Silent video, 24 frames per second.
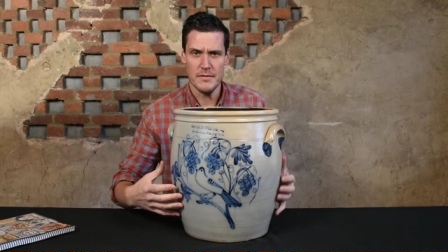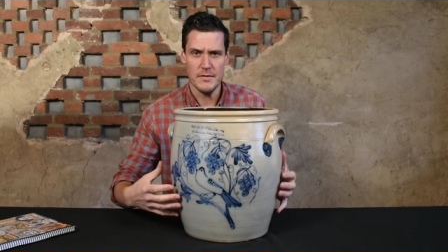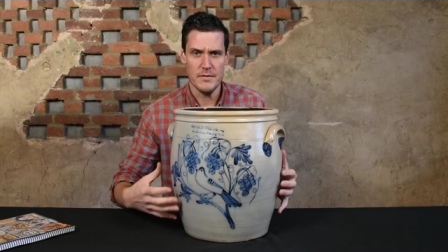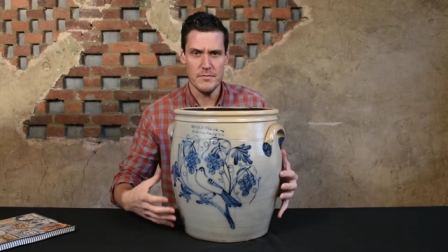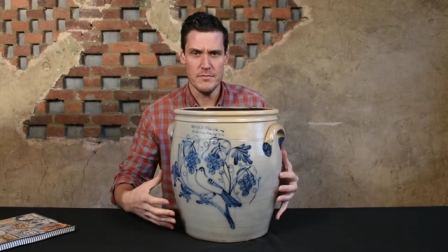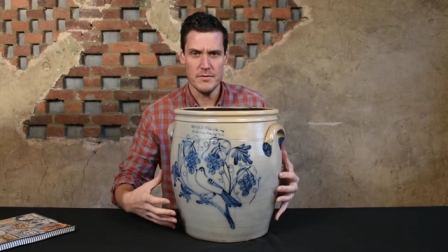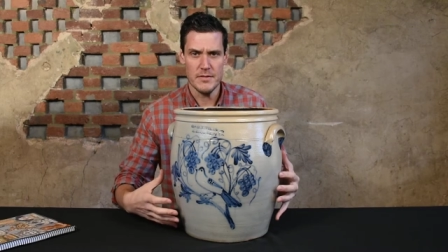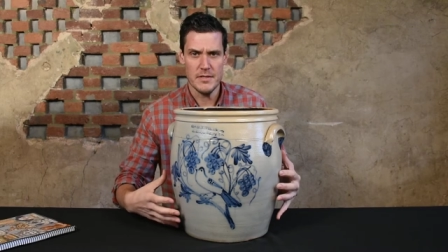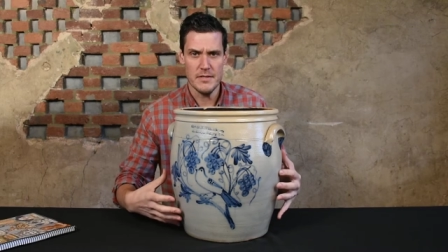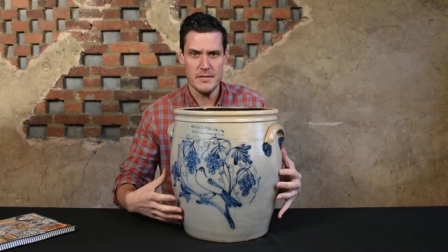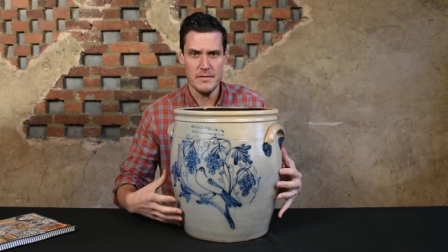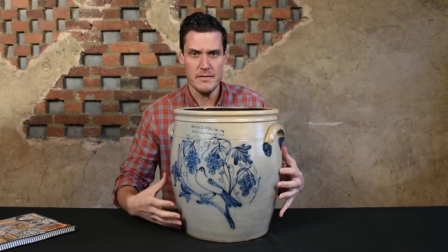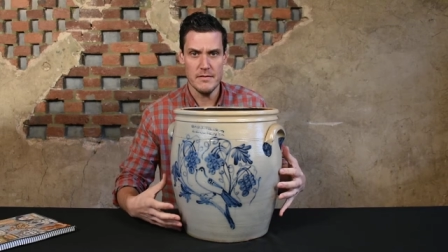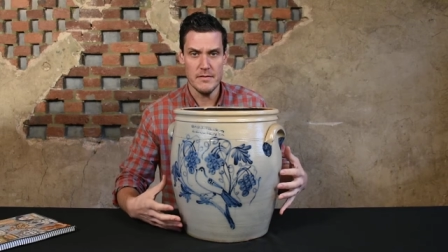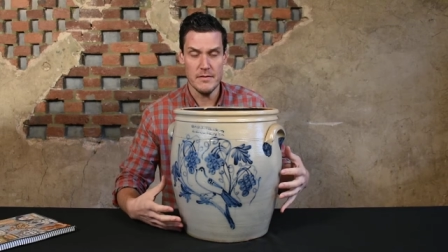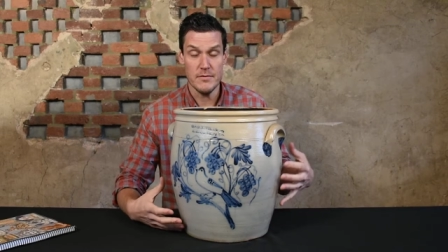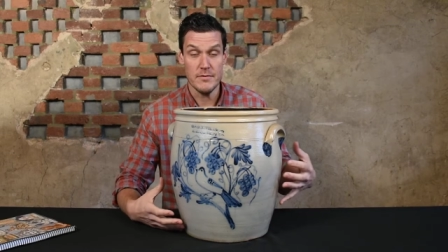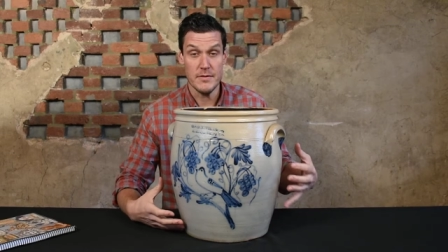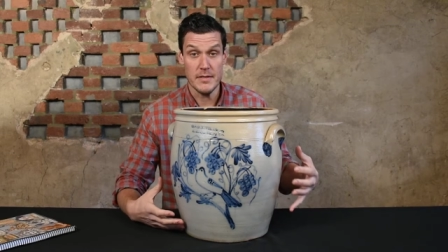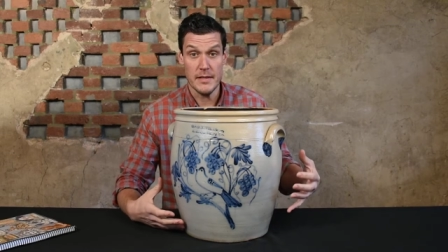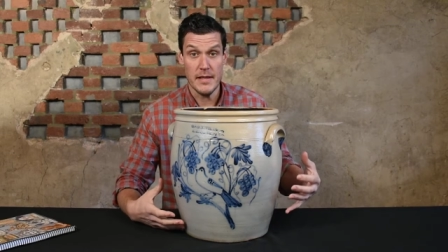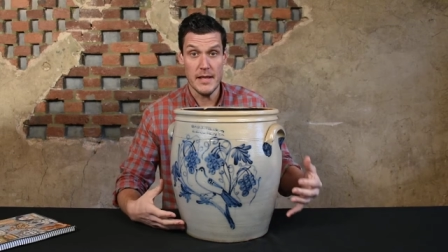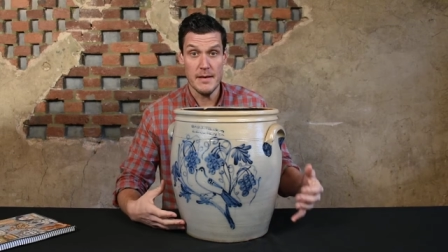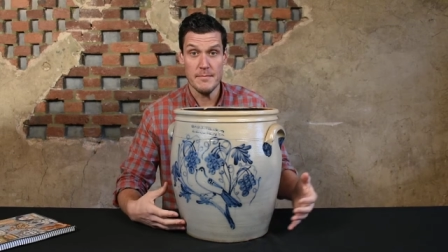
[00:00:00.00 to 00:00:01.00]
use,
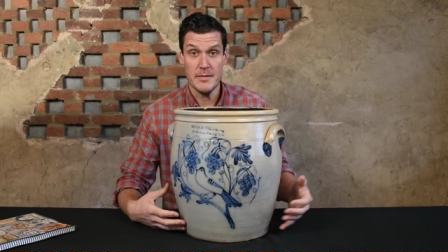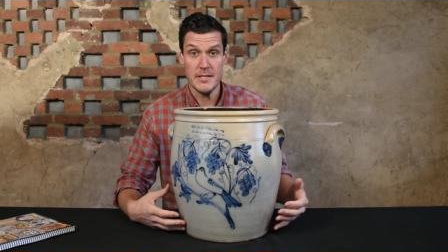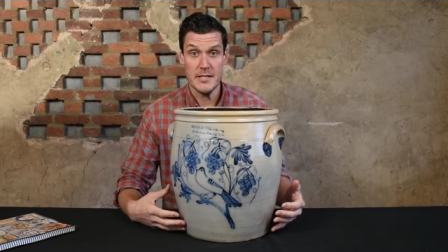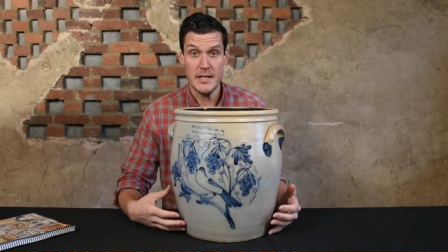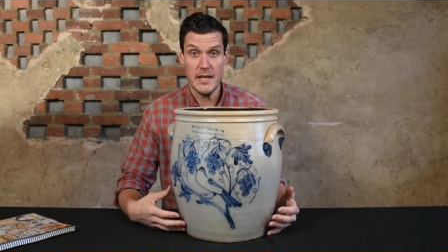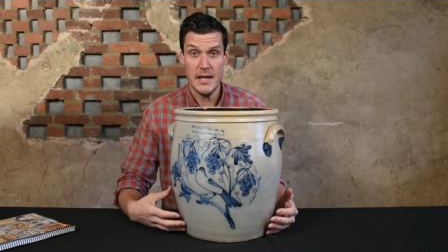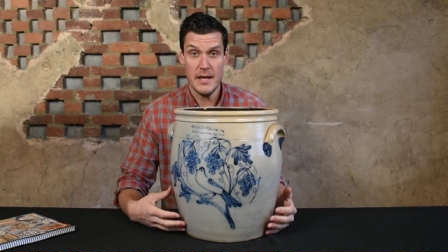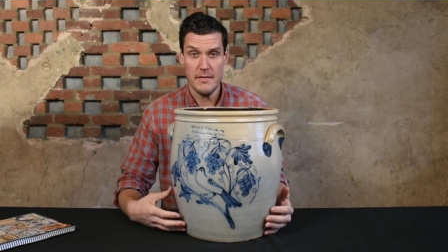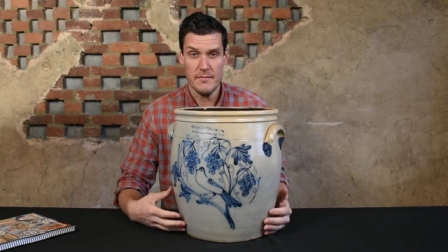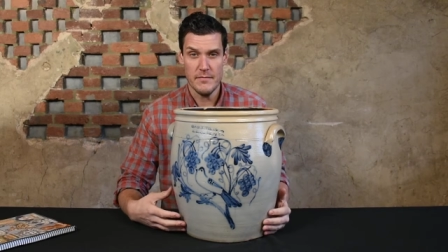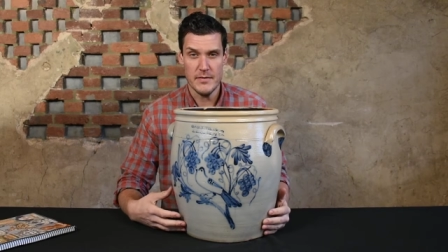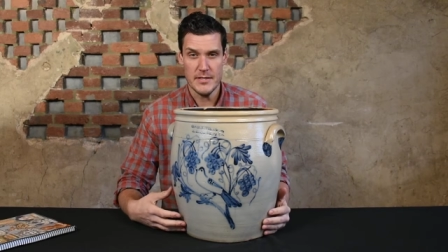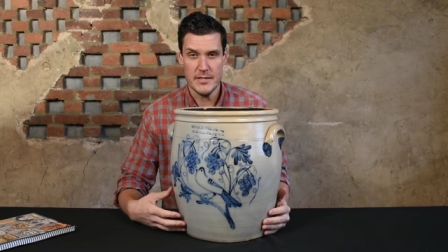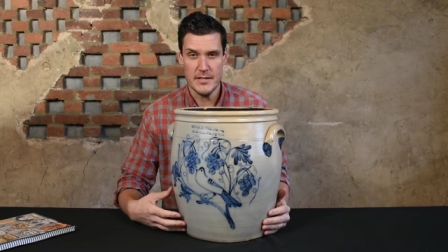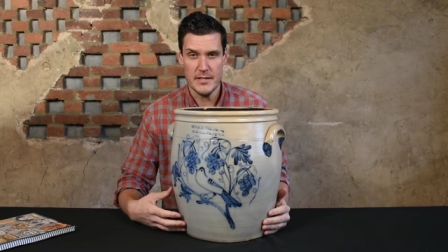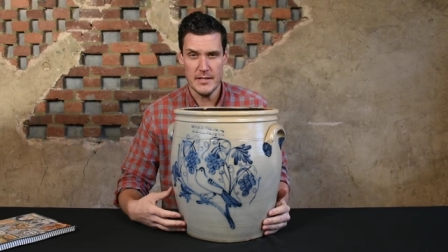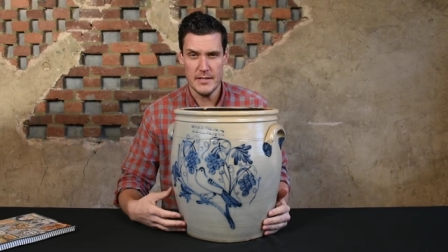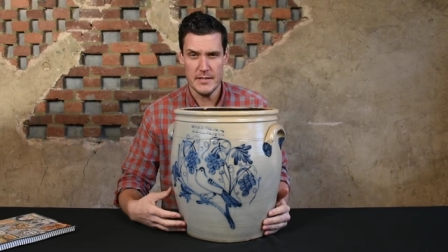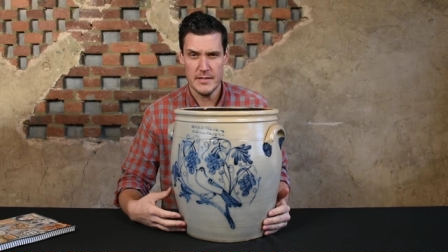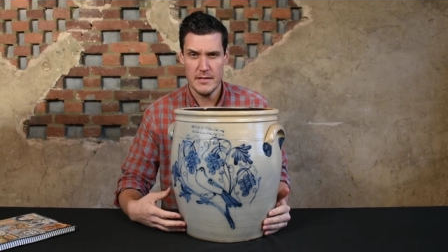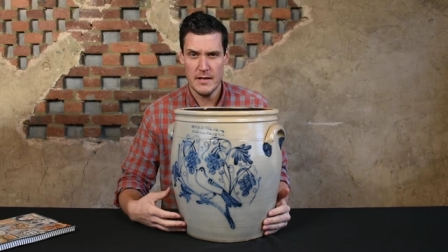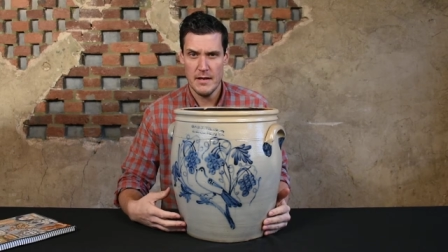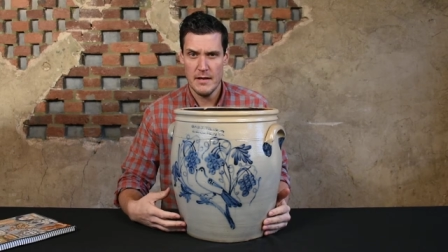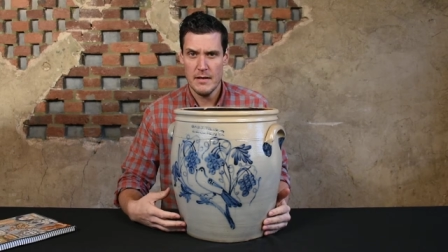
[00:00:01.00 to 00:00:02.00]
using them as
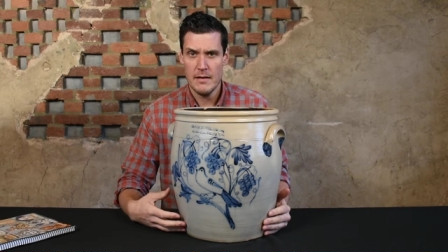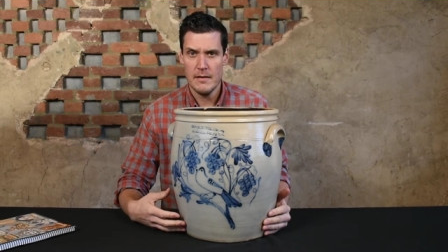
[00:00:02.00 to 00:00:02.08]
canvases.